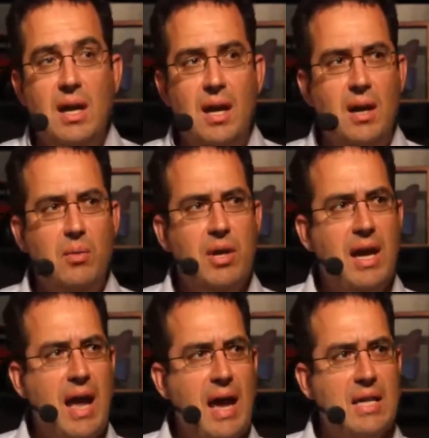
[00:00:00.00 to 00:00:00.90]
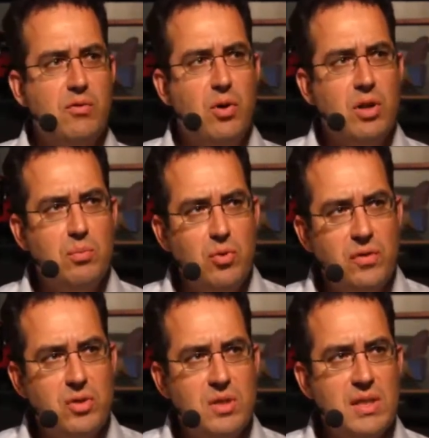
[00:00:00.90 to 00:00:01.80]
When I asked for it
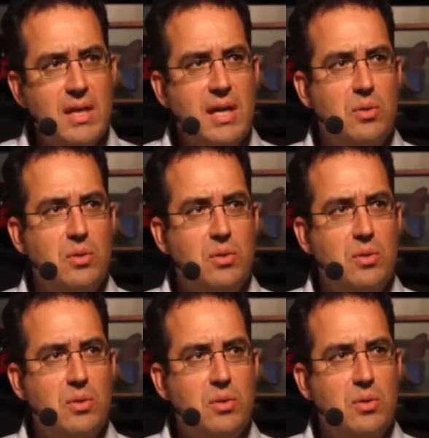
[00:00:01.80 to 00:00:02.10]
previously,